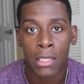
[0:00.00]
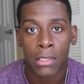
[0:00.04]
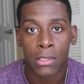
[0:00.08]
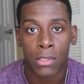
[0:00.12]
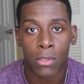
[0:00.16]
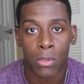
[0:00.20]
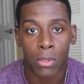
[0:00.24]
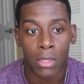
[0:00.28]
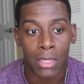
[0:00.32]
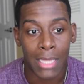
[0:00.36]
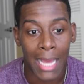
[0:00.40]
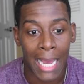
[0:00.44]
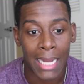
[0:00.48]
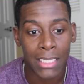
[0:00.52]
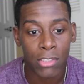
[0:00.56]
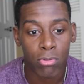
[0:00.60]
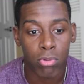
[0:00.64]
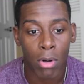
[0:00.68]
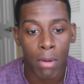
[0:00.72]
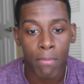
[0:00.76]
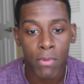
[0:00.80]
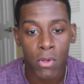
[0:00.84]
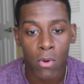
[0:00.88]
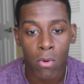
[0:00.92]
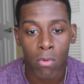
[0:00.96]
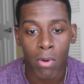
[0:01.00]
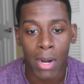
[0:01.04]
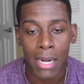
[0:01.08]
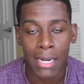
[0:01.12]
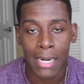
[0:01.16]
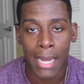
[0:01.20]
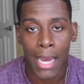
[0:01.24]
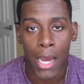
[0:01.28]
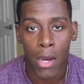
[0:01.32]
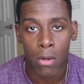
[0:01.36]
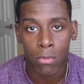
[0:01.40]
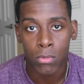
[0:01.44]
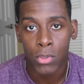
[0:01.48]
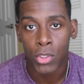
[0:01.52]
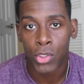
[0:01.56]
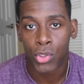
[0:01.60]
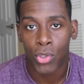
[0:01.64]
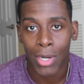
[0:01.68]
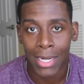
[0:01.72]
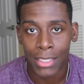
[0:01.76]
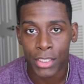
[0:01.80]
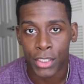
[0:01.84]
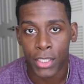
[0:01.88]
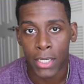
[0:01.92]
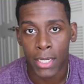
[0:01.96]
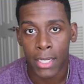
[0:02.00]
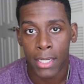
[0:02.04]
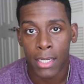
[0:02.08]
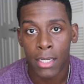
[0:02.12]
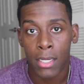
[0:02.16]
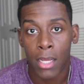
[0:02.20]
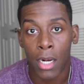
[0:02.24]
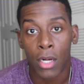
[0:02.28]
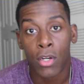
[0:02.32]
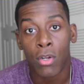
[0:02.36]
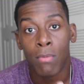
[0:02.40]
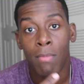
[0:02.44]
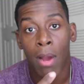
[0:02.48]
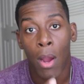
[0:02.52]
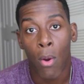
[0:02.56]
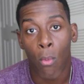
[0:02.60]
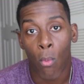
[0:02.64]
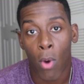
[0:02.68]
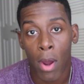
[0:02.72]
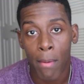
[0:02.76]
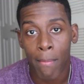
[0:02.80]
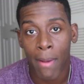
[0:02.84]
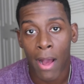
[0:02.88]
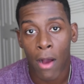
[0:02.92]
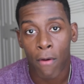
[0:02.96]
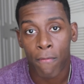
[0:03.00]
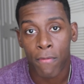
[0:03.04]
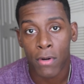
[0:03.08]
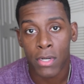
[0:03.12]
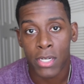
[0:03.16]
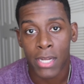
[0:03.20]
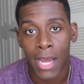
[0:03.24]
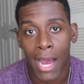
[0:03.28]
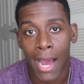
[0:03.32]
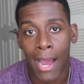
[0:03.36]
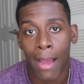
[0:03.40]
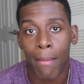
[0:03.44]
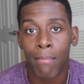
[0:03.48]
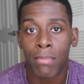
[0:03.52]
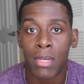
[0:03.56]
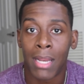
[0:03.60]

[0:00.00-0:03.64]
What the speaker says: So that's what I'm doing right now, stretching, going to do my 1 mile for time.